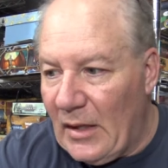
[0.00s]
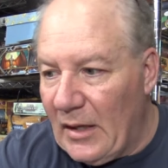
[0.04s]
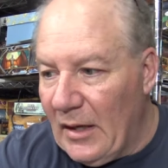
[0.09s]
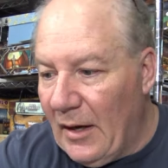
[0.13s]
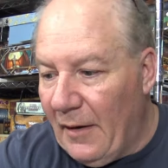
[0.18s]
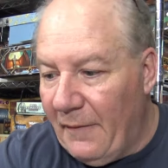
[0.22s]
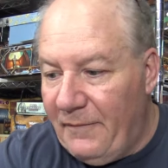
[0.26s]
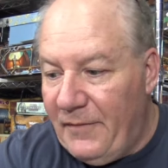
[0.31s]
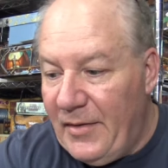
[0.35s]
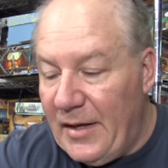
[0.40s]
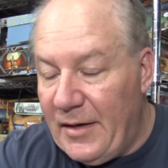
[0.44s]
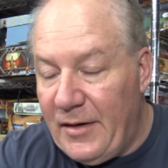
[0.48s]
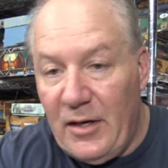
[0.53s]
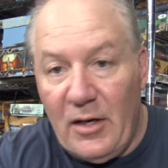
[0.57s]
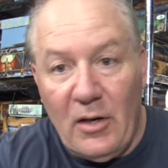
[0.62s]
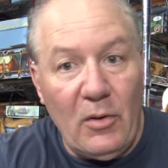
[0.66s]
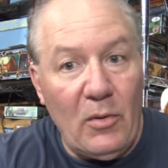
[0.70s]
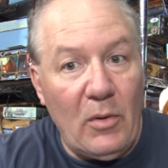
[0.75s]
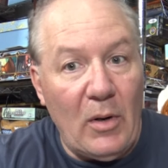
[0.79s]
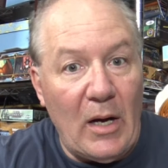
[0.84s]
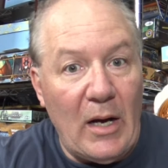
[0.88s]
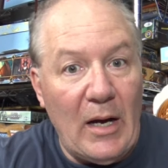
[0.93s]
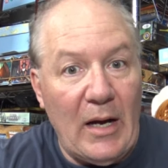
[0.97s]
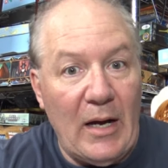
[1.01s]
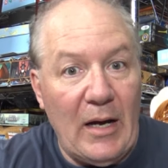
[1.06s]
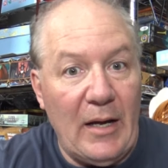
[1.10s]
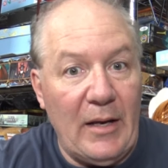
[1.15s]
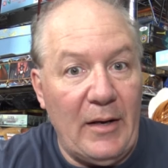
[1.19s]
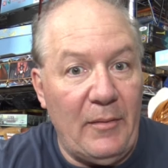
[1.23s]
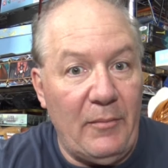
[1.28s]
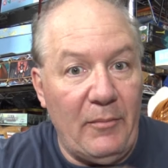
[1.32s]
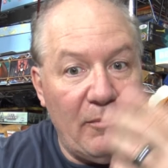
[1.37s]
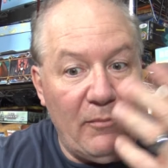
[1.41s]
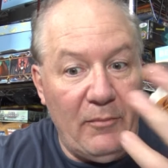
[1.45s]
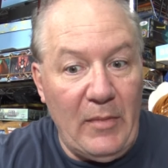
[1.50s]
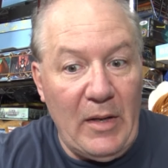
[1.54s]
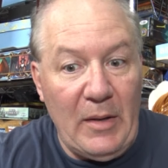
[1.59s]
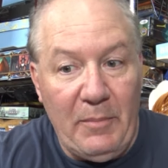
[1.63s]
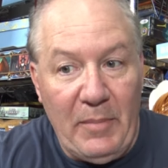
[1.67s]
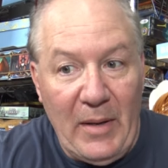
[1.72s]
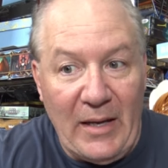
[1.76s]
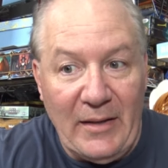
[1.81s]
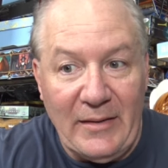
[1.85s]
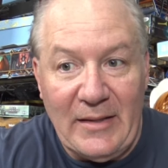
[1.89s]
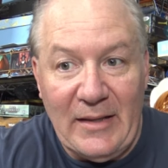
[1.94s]
a video on me
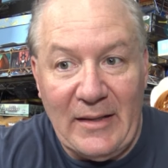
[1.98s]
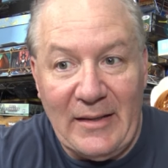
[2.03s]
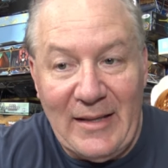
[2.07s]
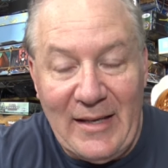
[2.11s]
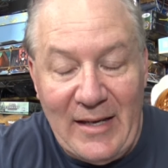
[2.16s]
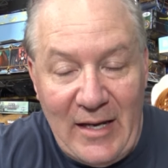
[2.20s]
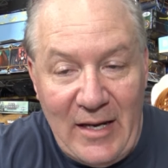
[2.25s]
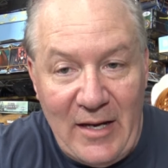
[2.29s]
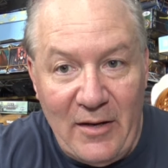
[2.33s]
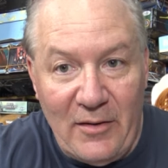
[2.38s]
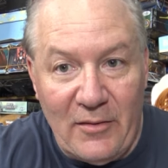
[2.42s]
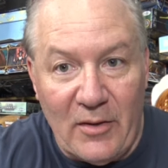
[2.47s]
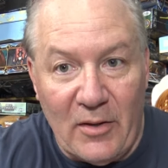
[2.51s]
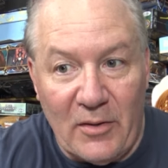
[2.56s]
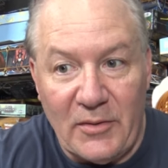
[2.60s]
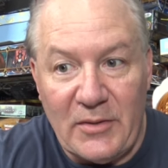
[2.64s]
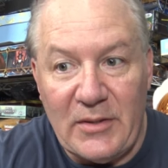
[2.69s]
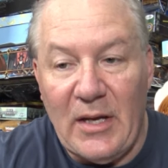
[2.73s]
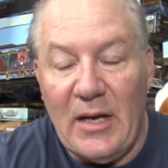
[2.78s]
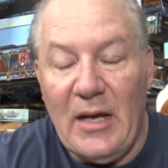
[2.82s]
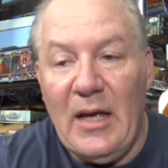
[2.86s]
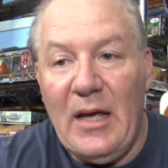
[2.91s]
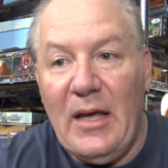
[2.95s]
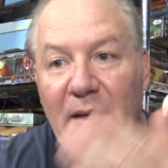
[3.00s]
painting the heroes.